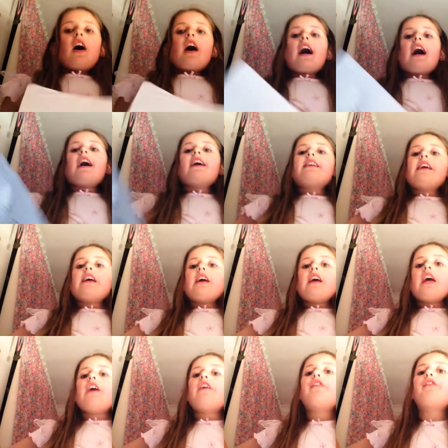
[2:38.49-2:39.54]
and
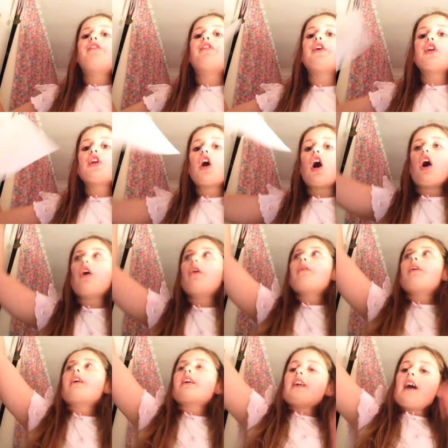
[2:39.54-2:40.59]
if you
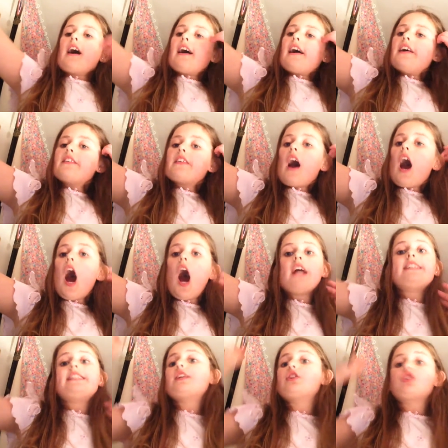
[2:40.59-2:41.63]
know, guys,
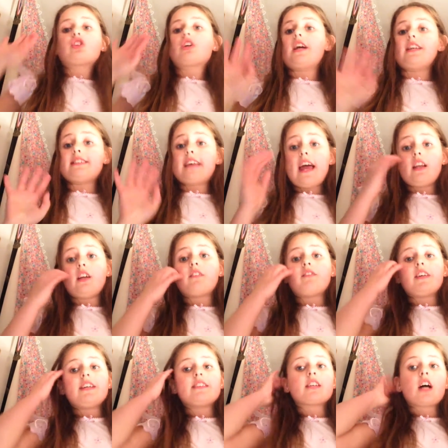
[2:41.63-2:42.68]
I didn't trace any of
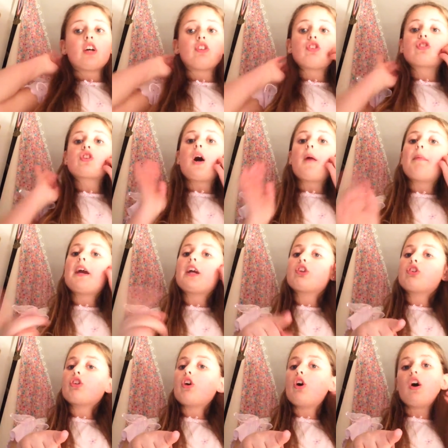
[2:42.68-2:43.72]
these. I just got a
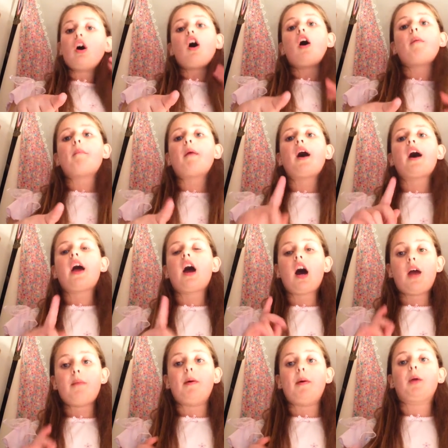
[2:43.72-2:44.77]
picture on my
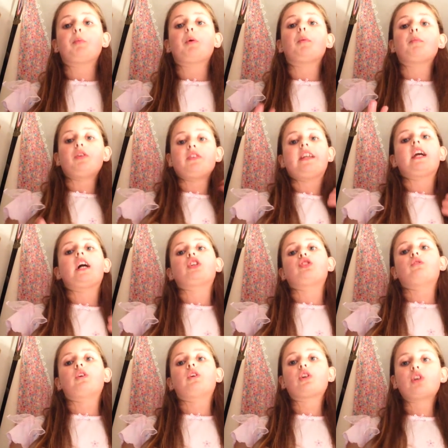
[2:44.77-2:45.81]
iPad, what I'm using now
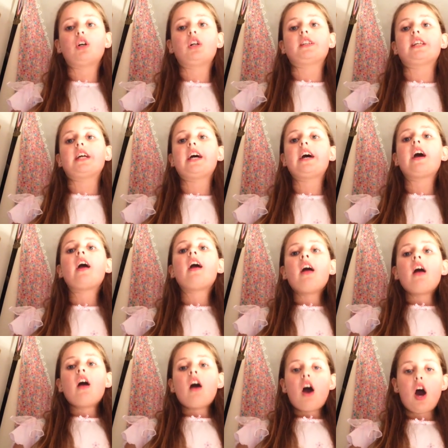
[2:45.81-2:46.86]
to record it.
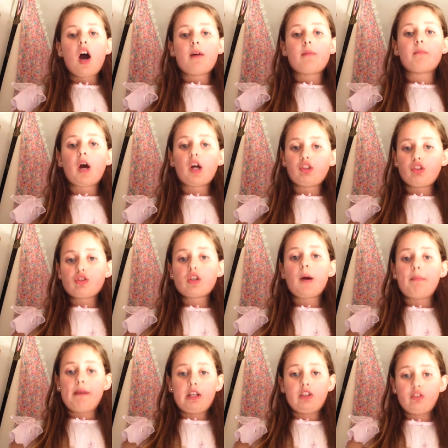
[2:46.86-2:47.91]
Um, I just got a
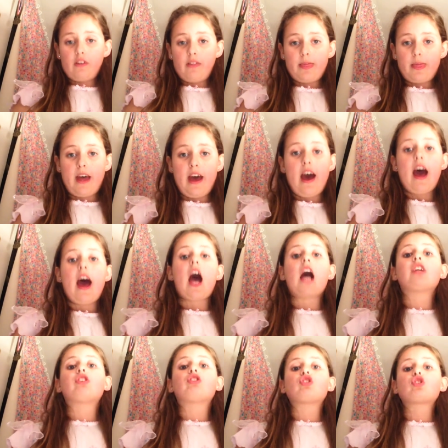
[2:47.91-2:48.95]
picture on there
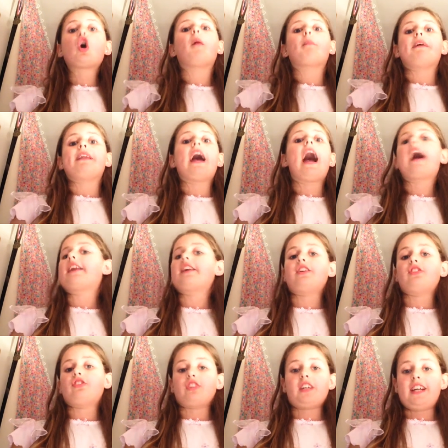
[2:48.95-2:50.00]
and just copied it. I
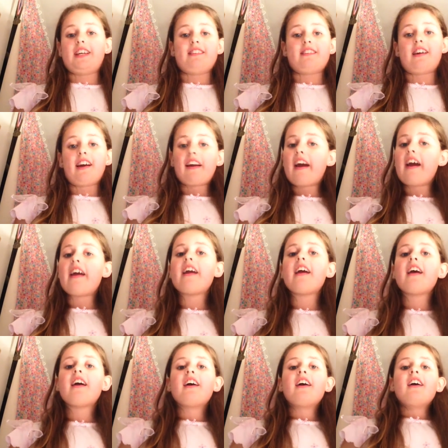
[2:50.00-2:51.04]
didn't trace it, okay?
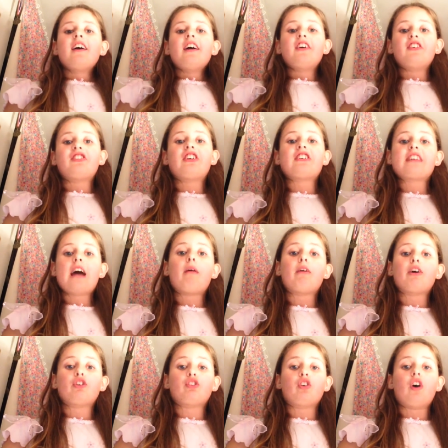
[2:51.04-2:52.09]
It's just how
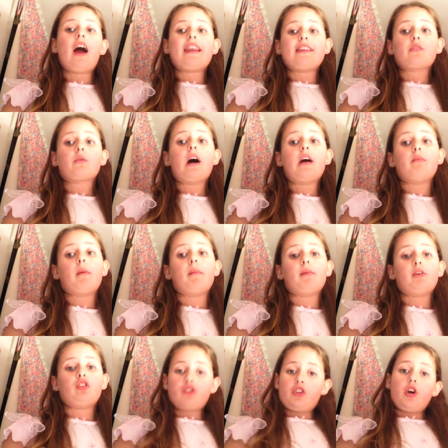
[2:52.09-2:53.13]
I draw and it's quite
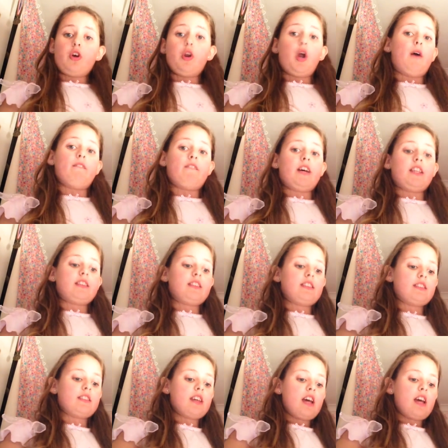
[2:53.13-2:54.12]
rubbish, so no offence.